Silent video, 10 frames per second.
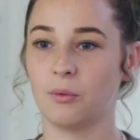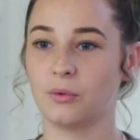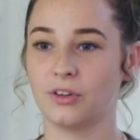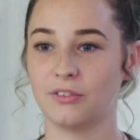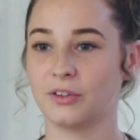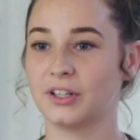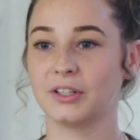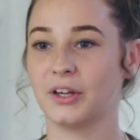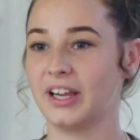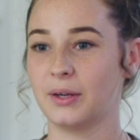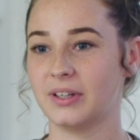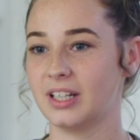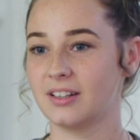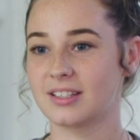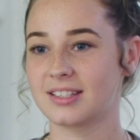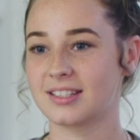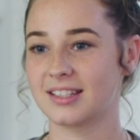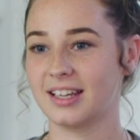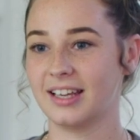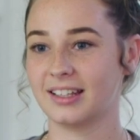I wouldn't have wanted to go anywhere else.
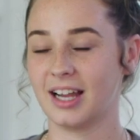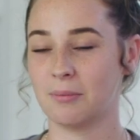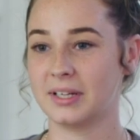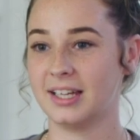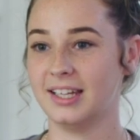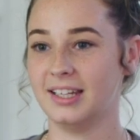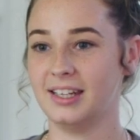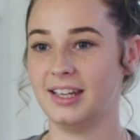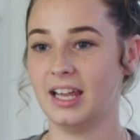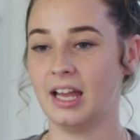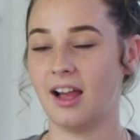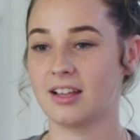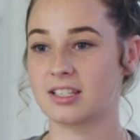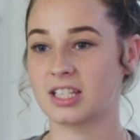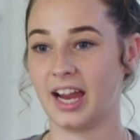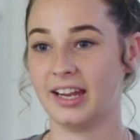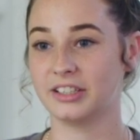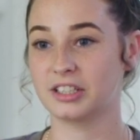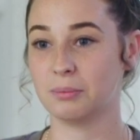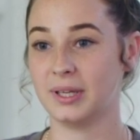Coming here has
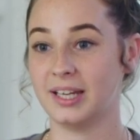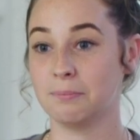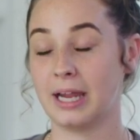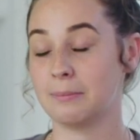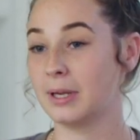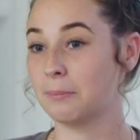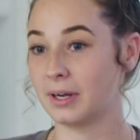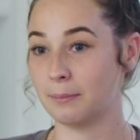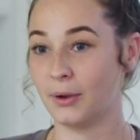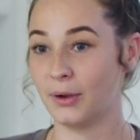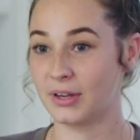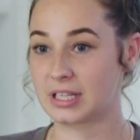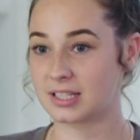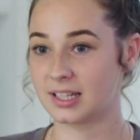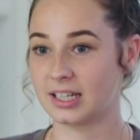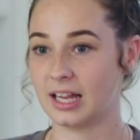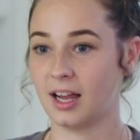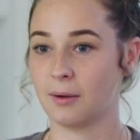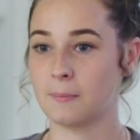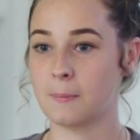changed me, made me a better person,
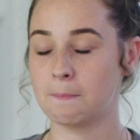um,